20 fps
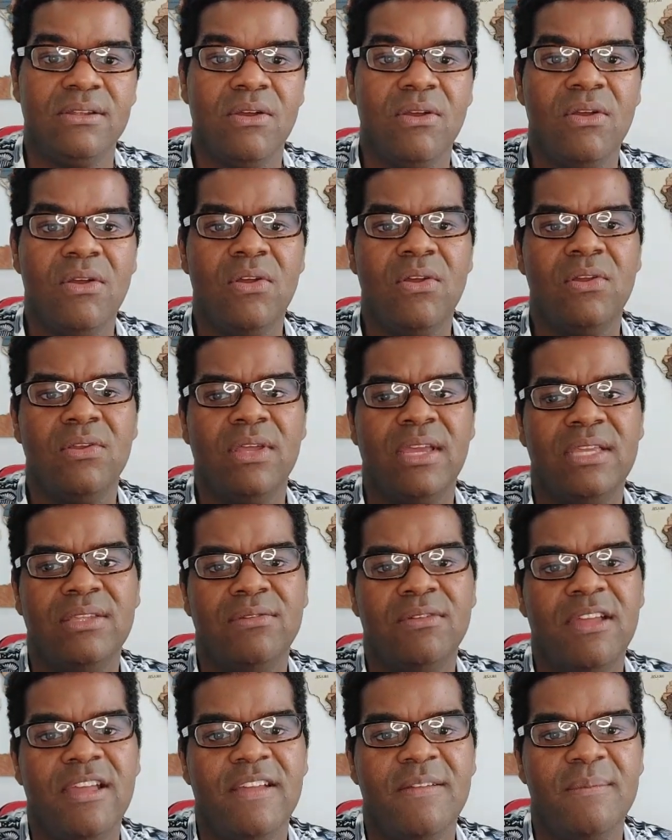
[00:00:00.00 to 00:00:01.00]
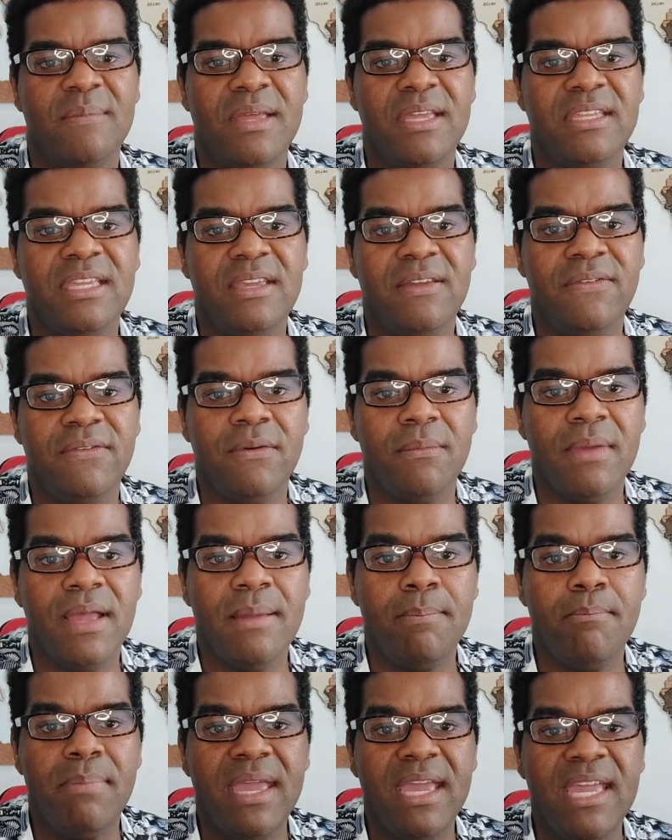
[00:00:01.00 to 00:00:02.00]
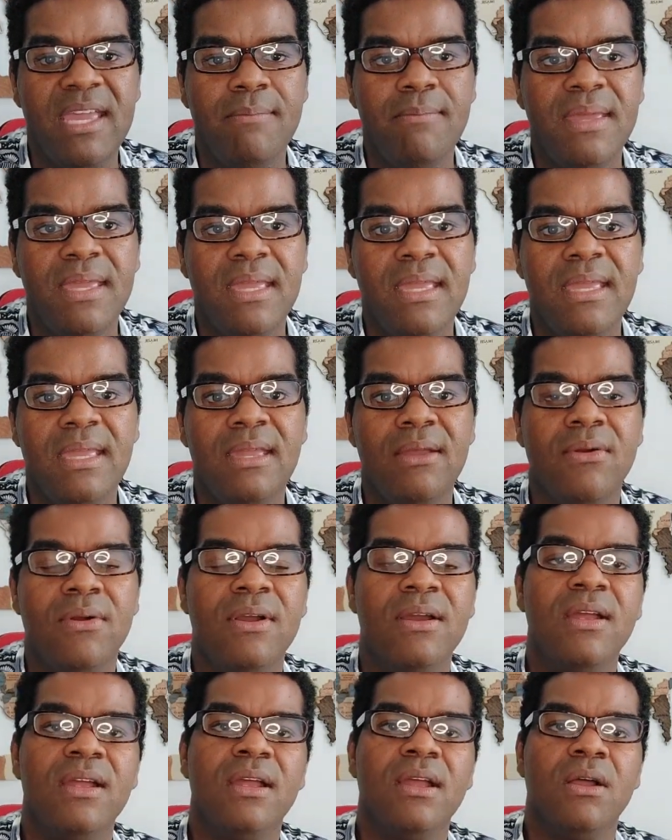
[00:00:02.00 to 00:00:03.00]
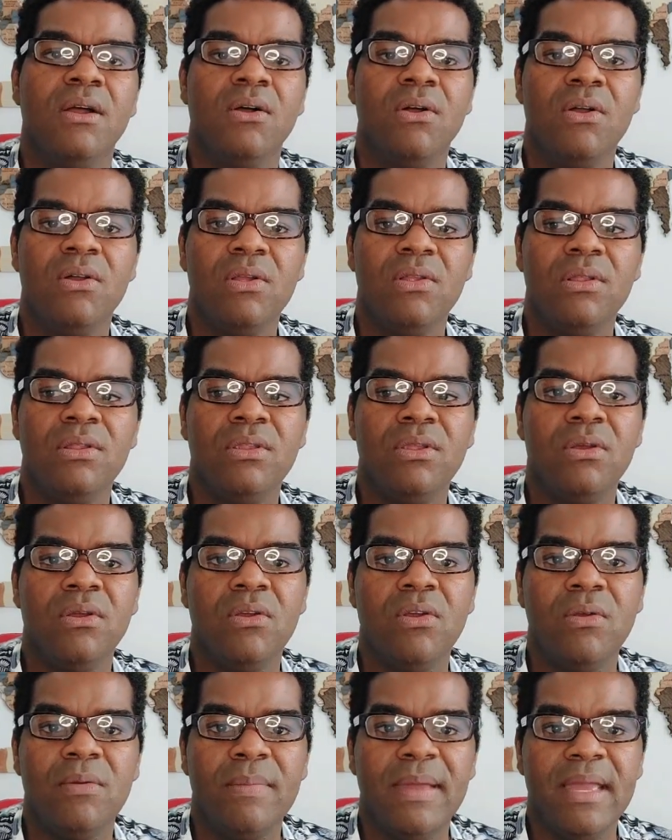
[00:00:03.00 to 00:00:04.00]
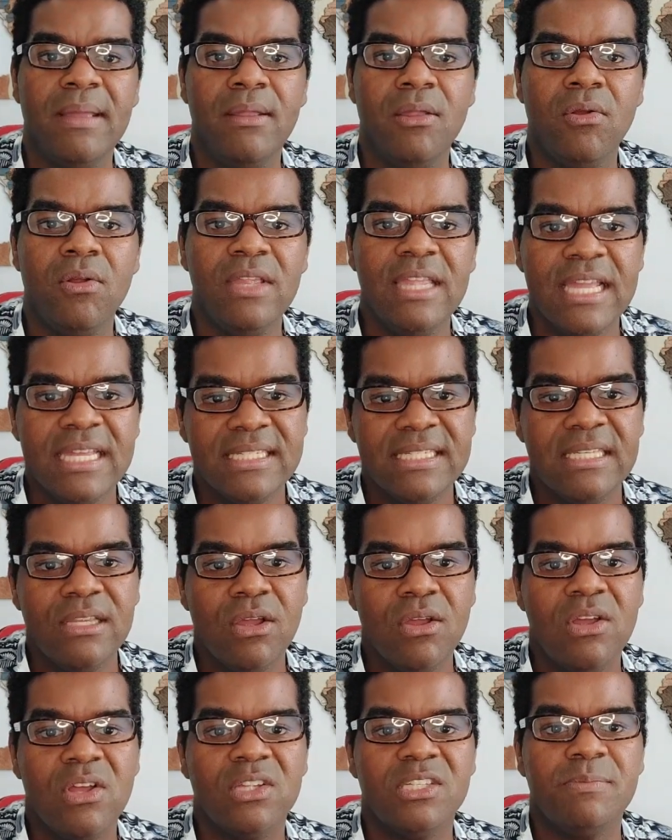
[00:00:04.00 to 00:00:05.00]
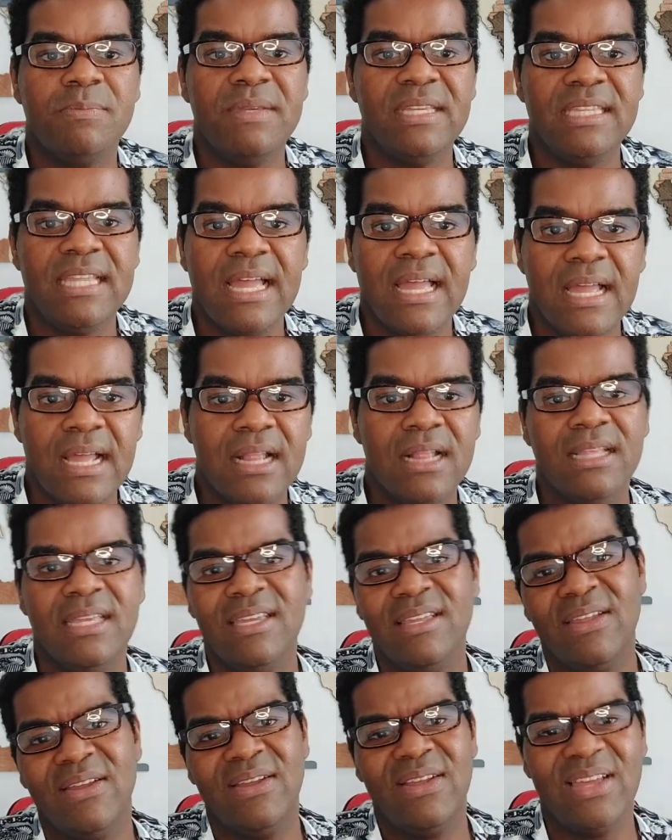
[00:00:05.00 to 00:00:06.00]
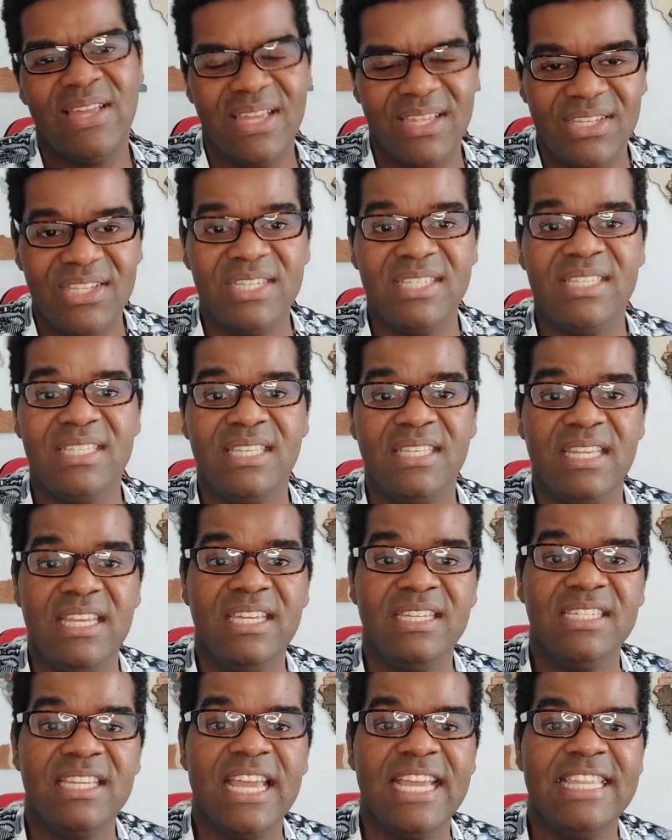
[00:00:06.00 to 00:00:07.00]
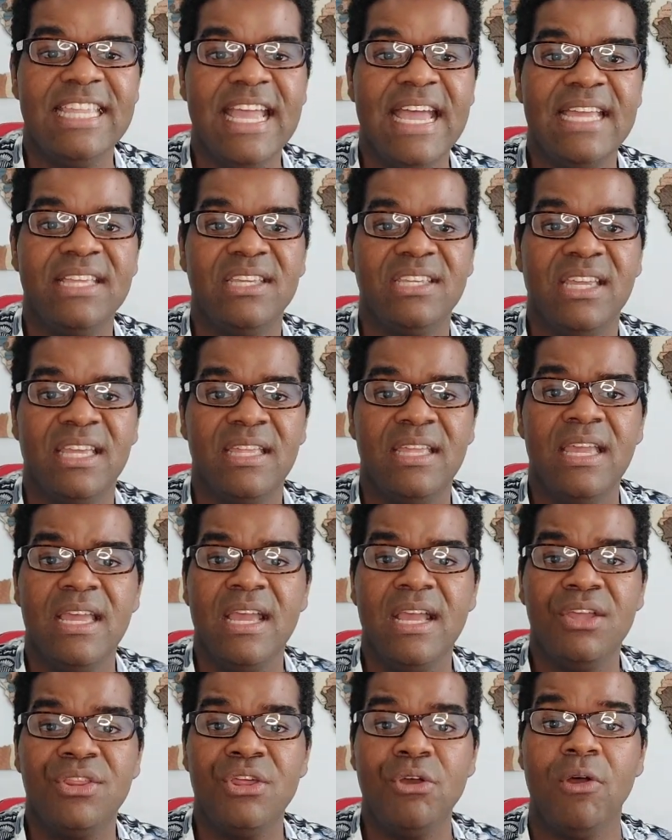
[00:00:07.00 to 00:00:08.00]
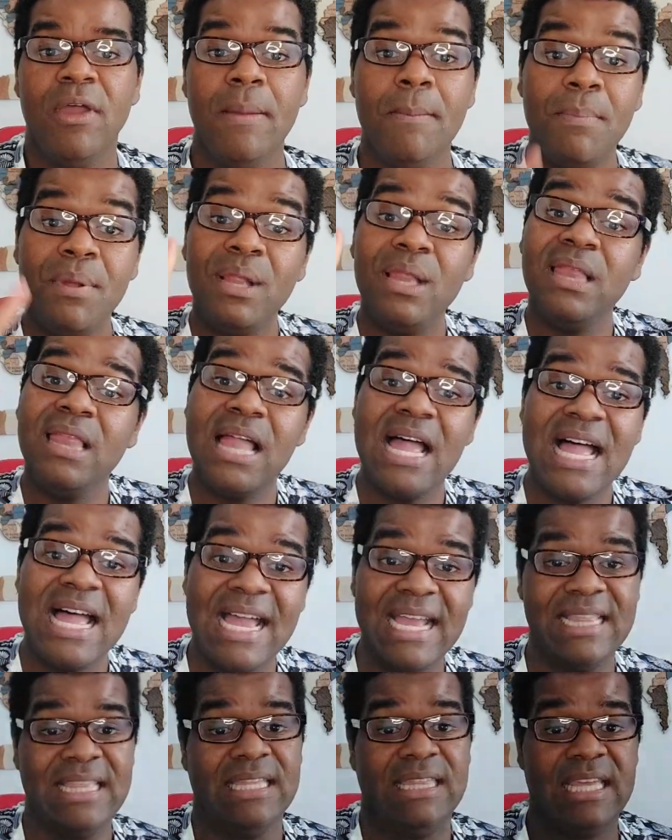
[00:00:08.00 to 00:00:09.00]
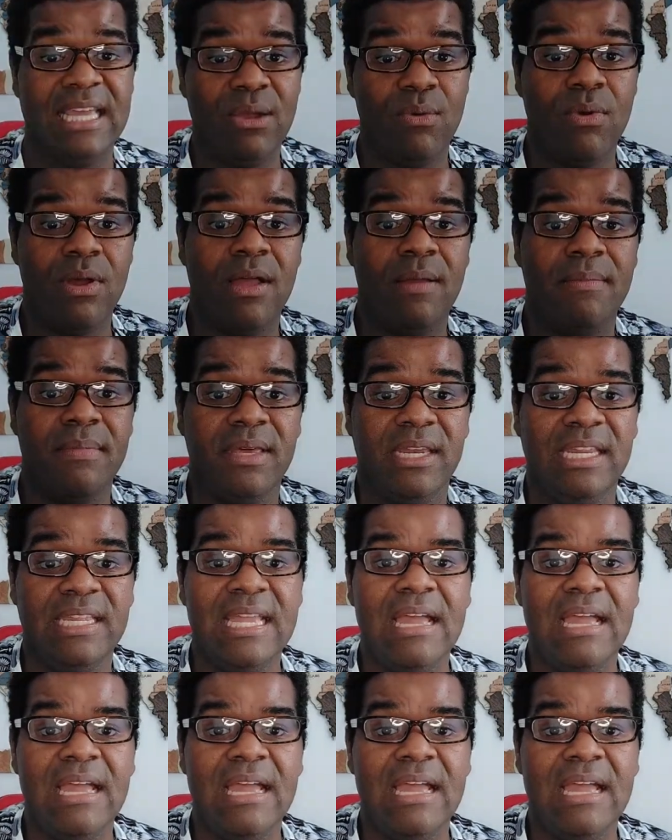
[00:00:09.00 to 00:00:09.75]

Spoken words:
Oh, I don't have money for my baby, or oh no, my lola's in the hospital, just things like that. And they'll imply that they want money.